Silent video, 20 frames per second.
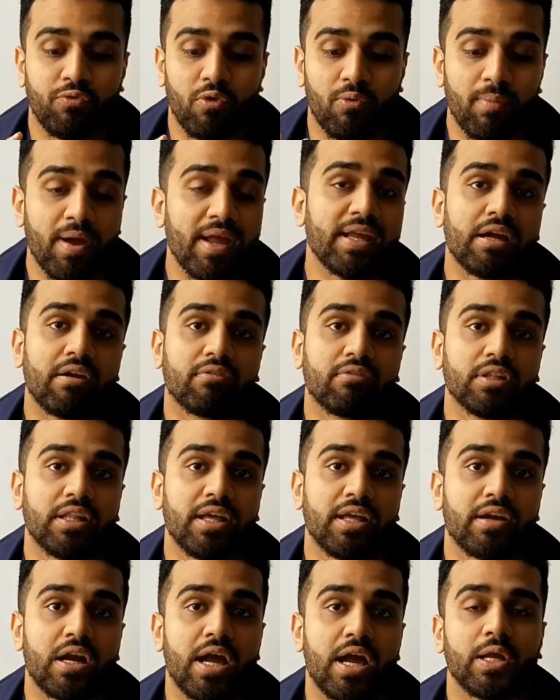for my cover
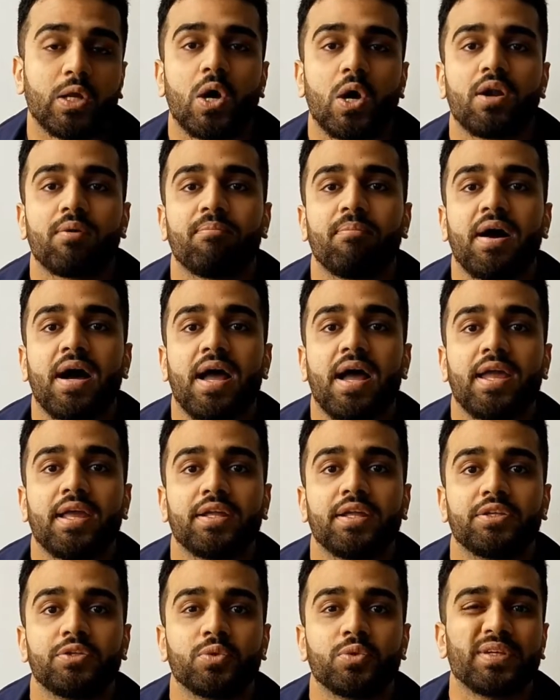letter I got
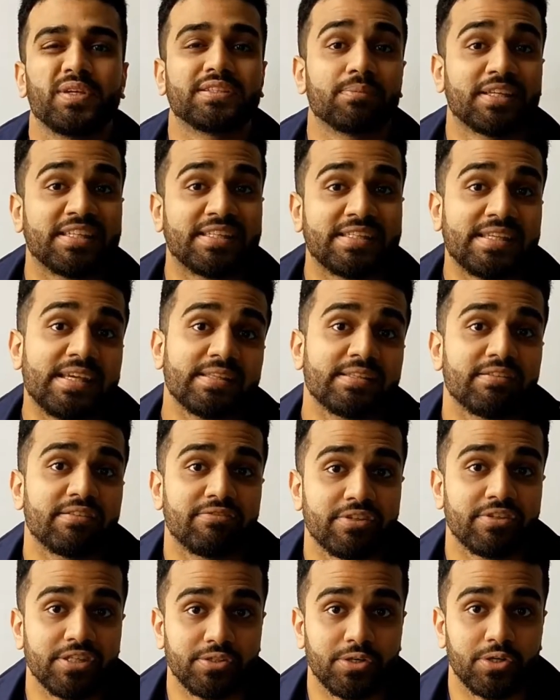by doing some
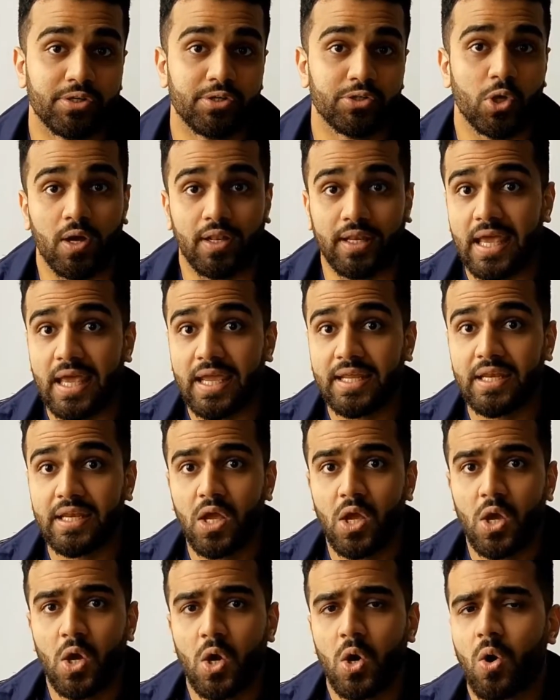extensive research online